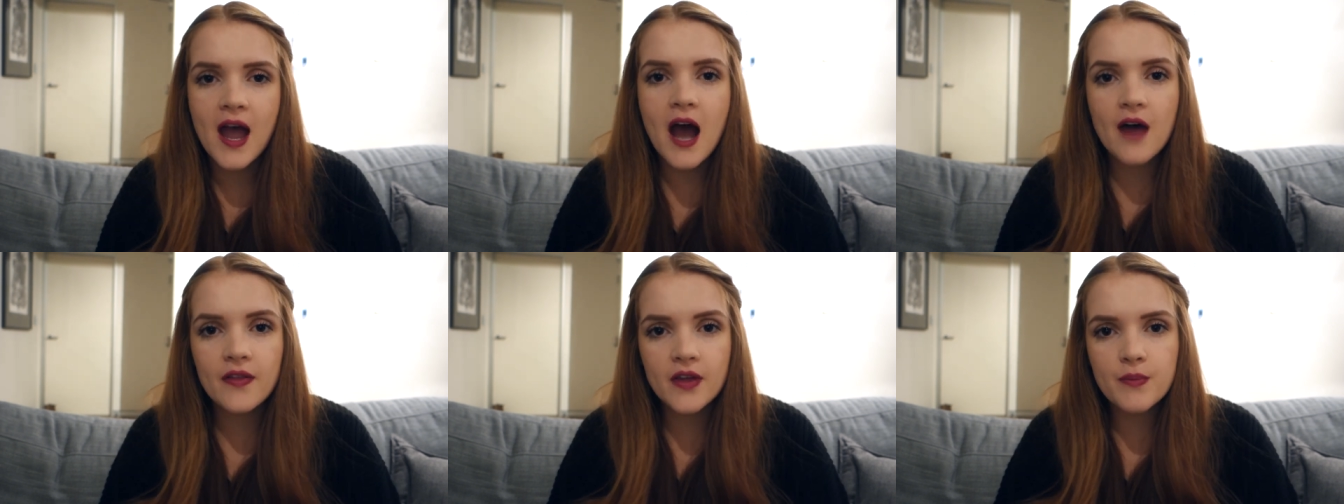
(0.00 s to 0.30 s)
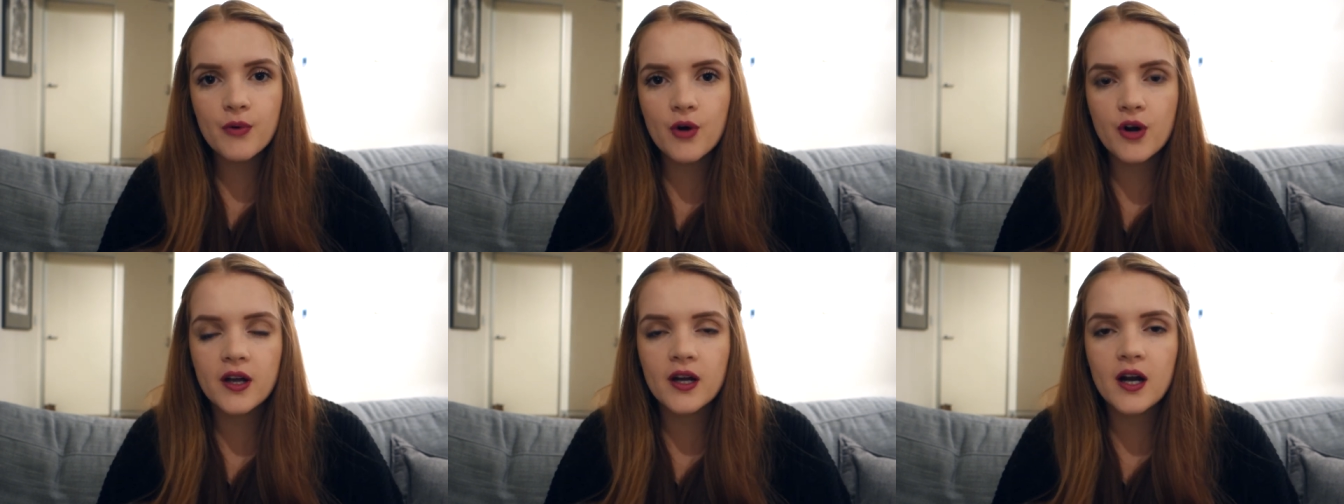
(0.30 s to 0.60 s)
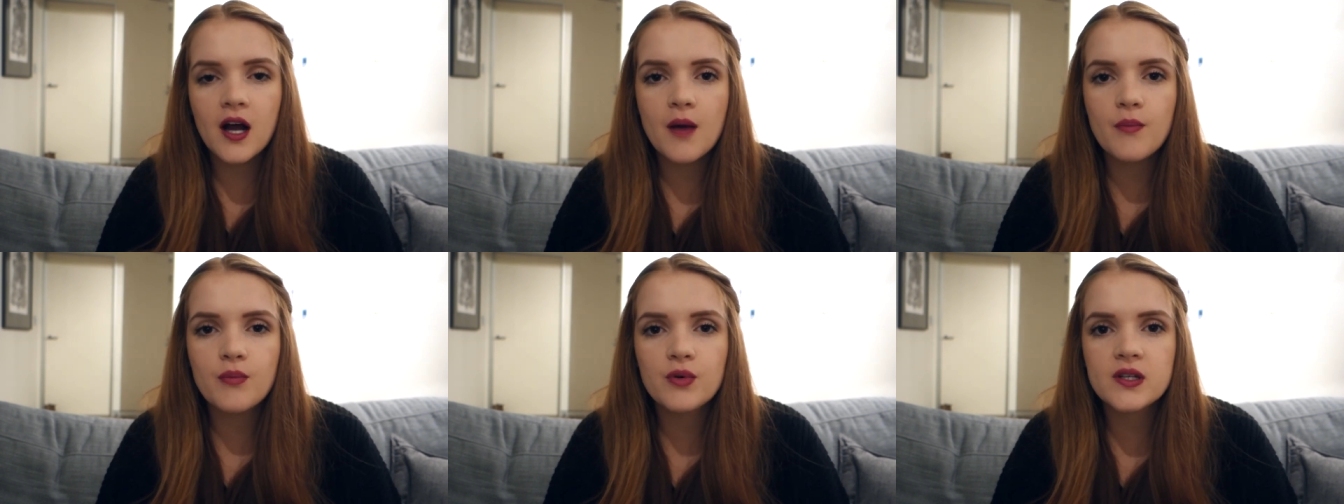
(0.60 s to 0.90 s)
How they broke it
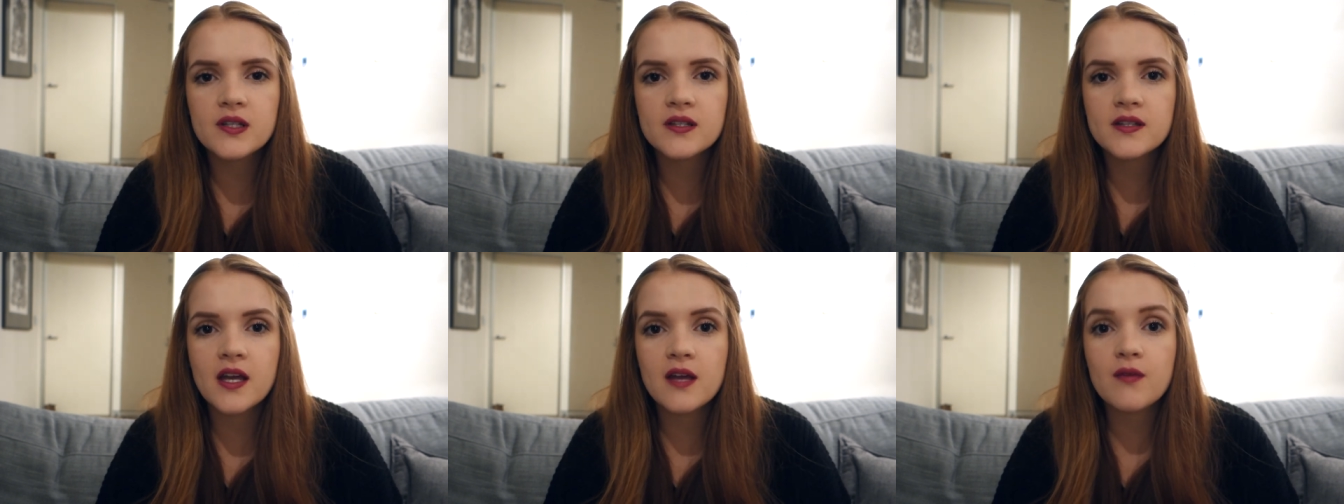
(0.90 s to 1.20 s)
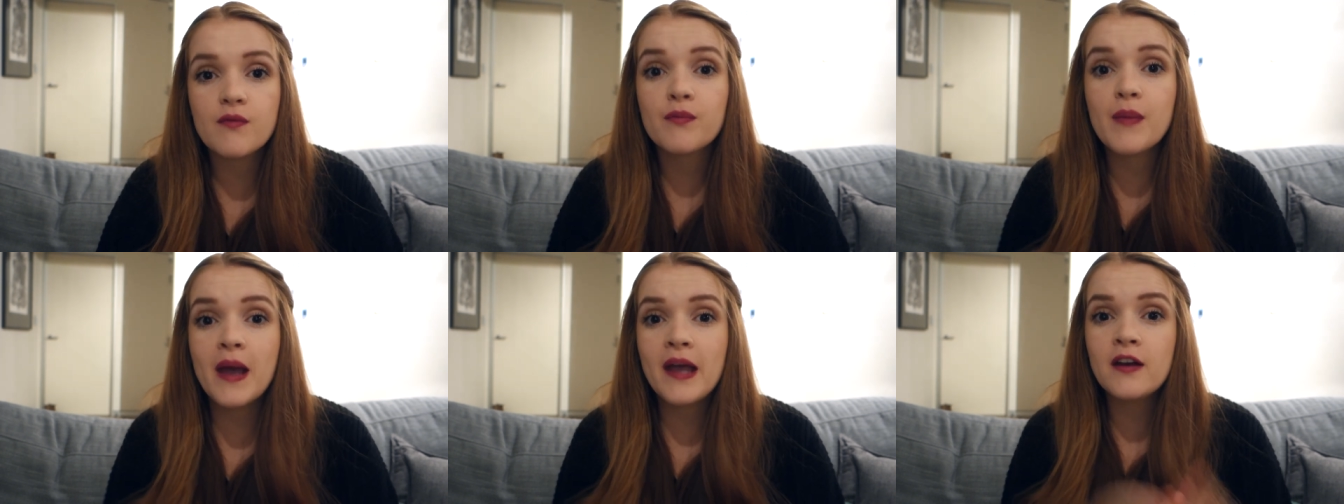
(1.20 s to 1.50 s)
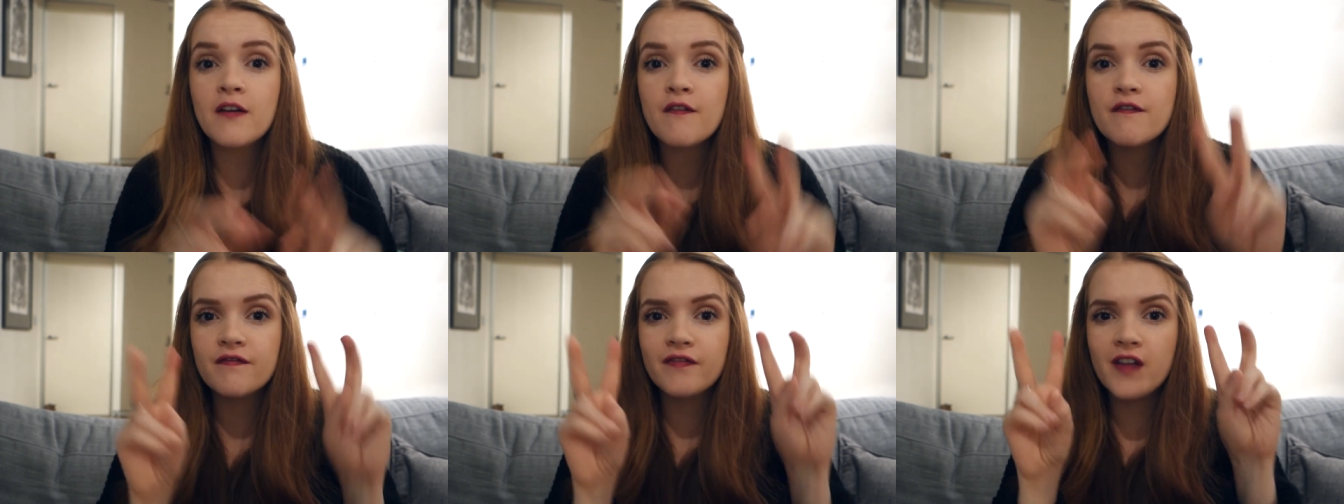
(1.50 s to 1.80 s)
up was they
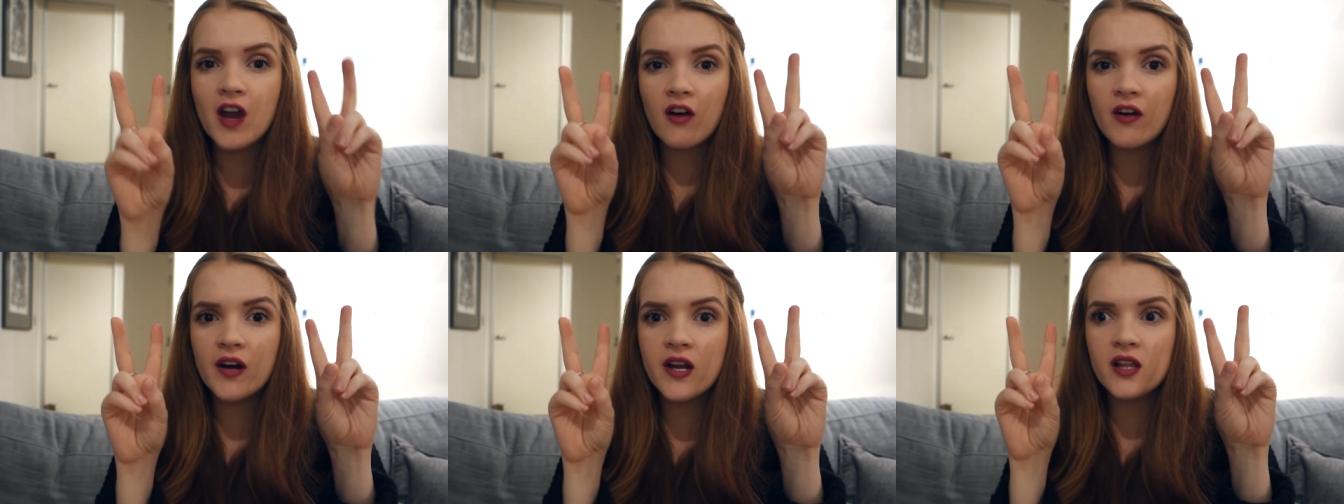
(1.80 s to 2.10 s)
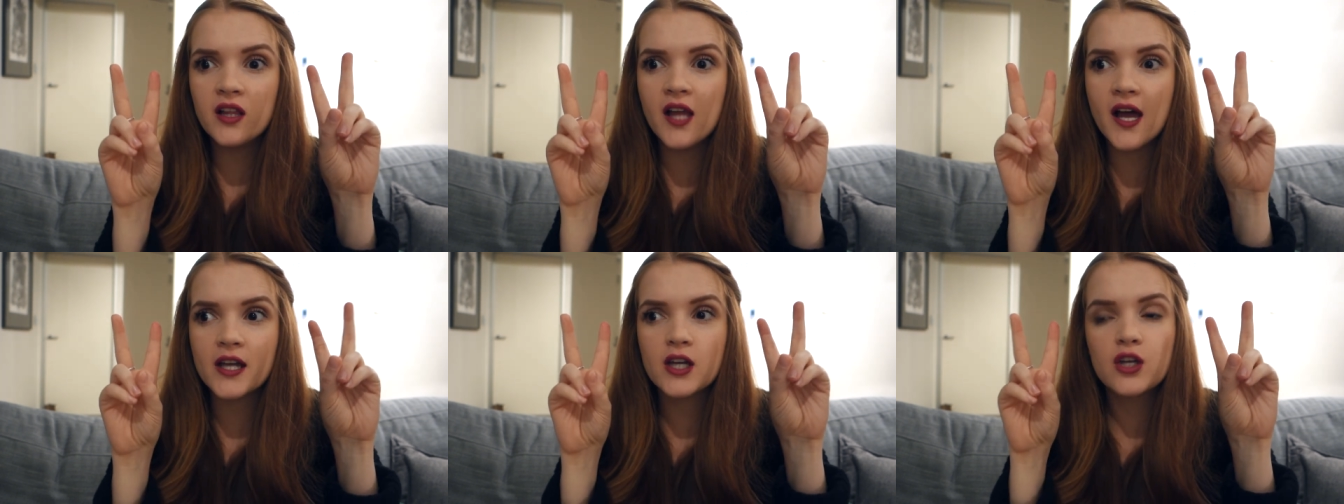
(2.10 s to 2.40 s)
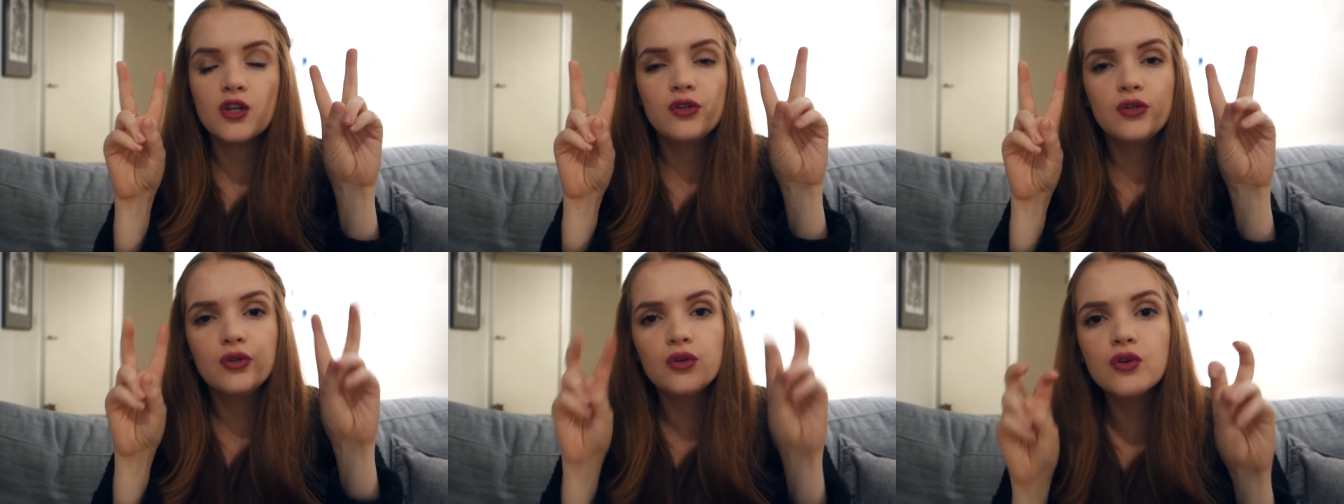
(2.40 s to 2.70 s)
made it very like
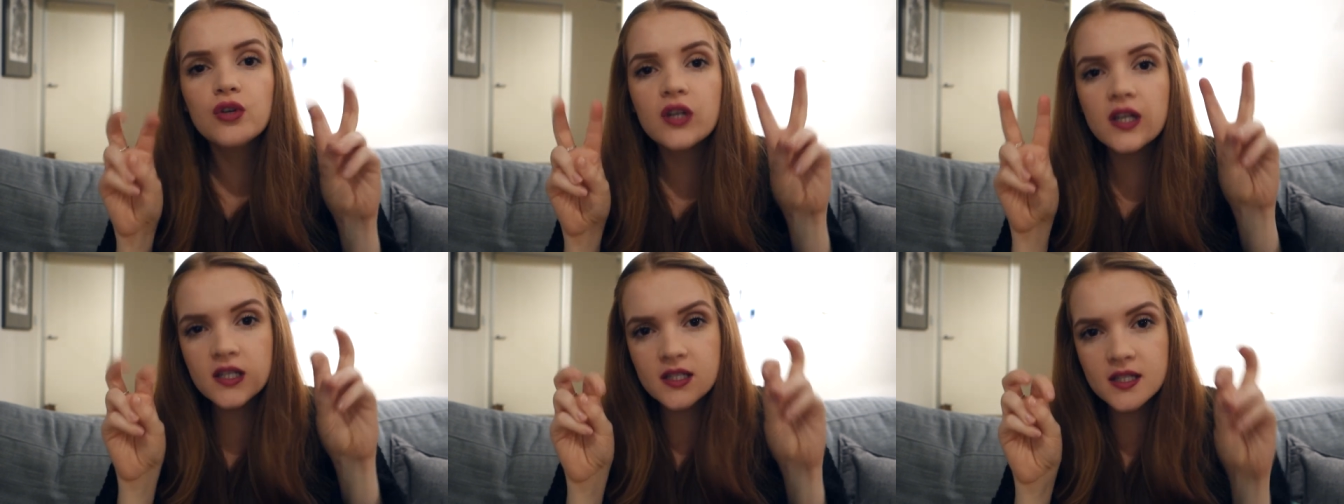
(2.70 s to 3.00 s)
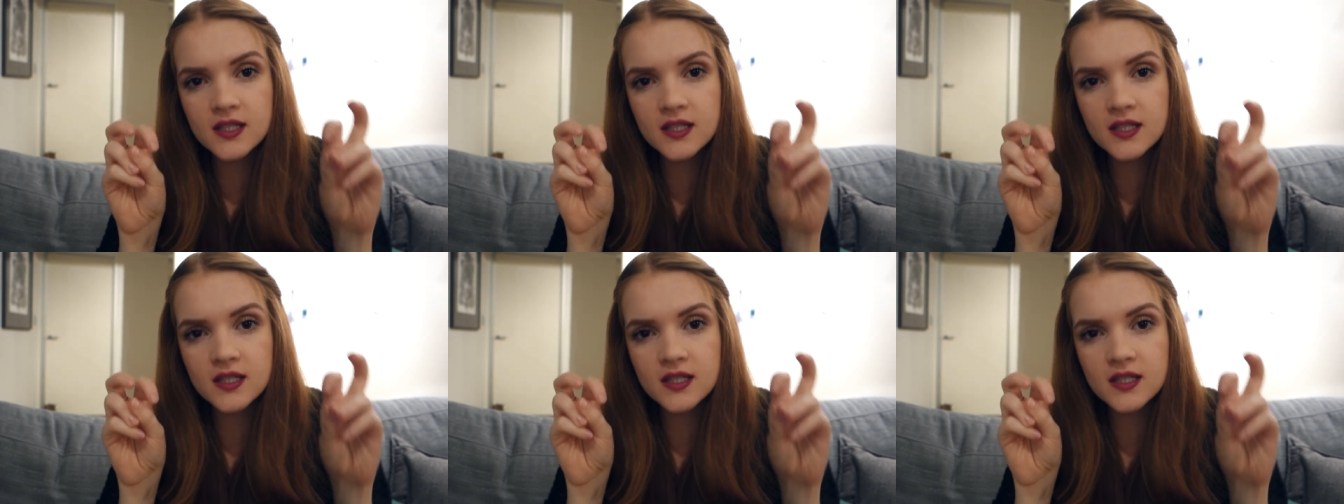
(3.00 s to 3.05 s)
uni